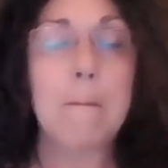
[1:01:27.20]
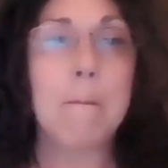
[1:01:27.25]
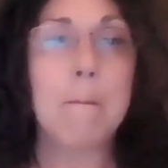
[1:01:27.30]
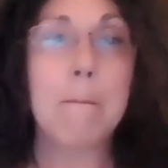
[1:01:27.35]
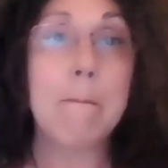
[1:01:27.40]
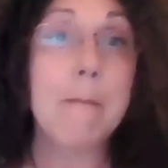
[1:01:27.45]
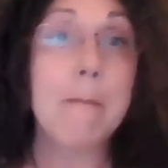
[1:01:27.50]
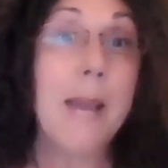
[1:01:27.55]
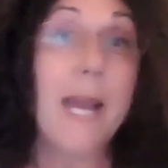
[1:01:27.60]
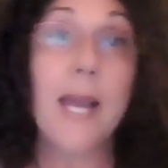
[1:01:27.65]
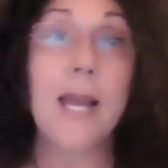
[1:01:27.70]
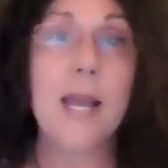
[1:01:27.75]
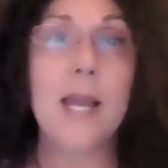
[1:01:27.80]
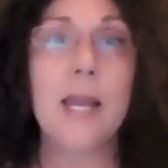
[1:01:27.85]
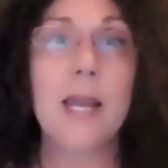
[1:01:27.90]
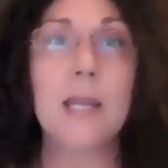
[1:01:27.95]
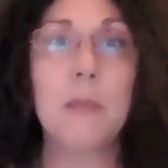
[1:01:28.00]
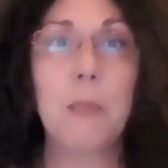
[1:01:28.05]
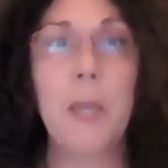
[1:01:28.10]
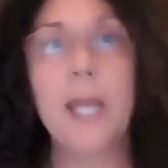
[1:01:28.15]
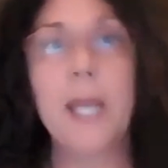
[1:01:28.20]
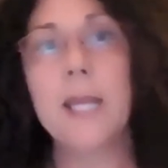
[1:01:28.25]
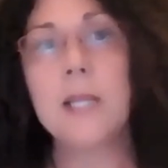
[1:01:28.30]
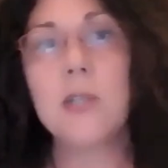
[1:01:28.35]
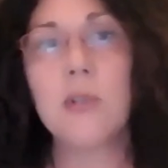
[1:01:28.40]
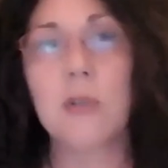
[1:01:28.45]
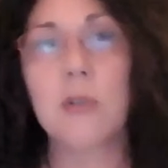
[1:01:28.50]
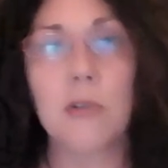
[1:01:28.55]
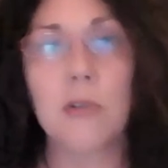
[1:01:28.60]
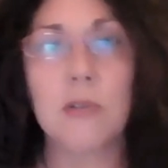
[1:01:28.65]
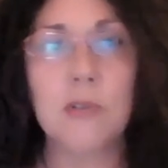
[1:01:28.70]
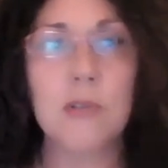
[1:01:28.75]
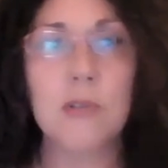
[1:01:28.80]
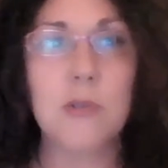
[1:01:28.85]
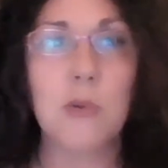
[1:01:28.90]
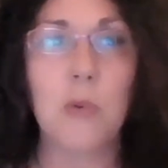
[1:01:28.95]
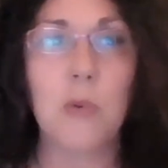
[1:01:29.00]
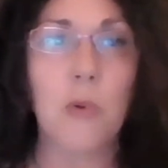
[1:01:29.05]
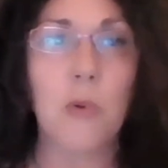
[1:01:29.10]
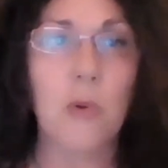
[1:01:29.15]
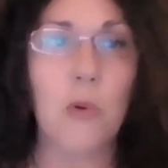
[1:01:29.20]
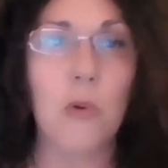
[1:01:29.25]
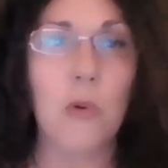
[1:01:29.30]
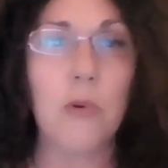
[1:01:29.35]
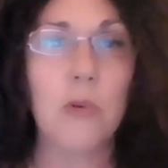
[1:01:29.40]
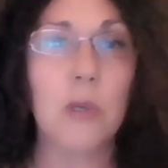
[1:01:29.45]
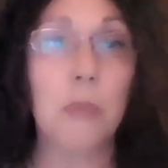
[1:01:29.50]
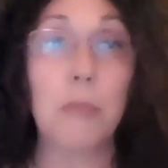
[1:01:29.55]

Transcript: mad painters or